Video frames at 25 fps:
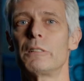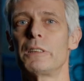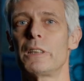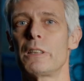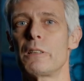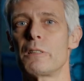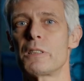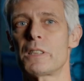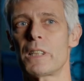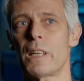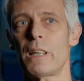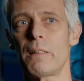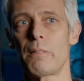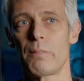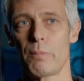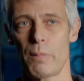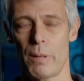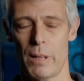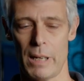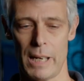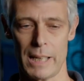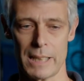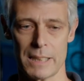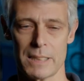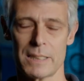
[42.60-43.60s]
user
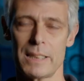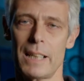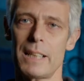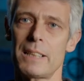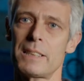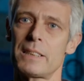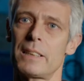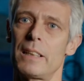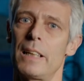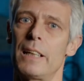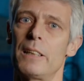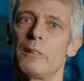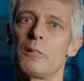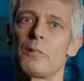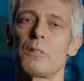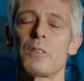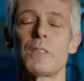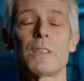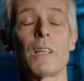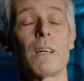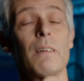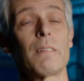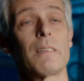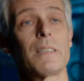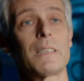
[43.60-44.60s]
access, and
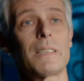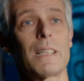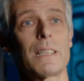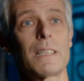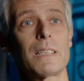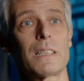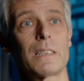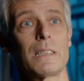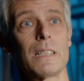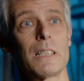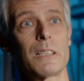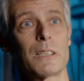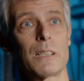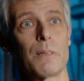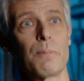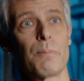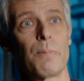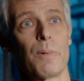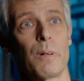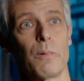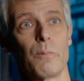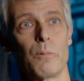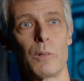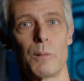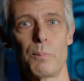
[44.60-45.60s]
also the test system
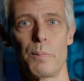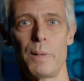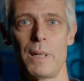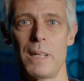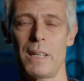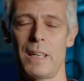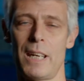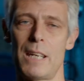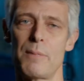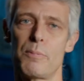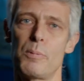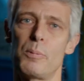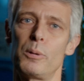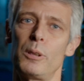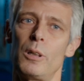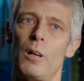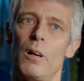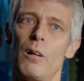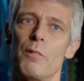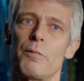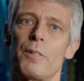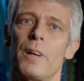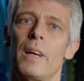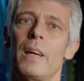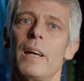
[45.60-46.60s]
would be capable
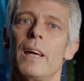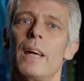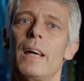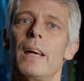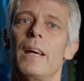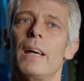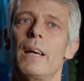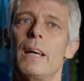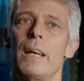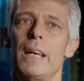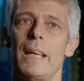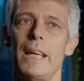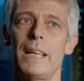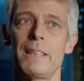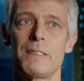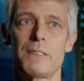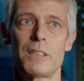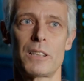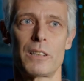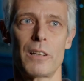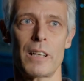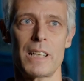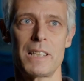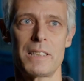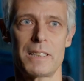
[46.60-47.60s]
of
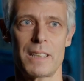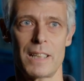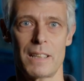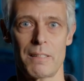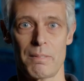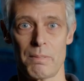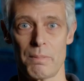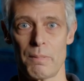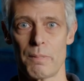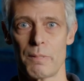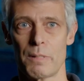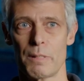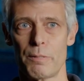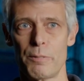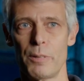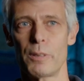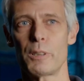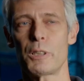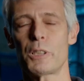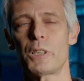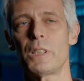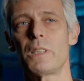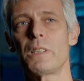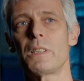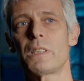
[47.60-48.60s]
integrating the
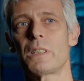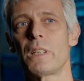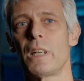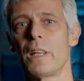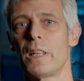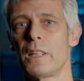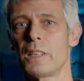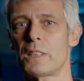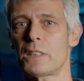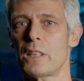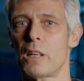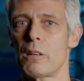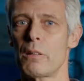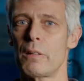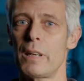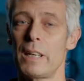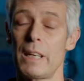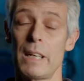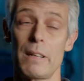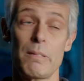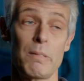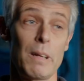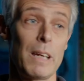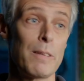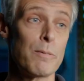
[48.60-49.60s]
functions. So
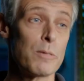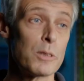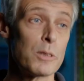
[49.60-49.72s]
even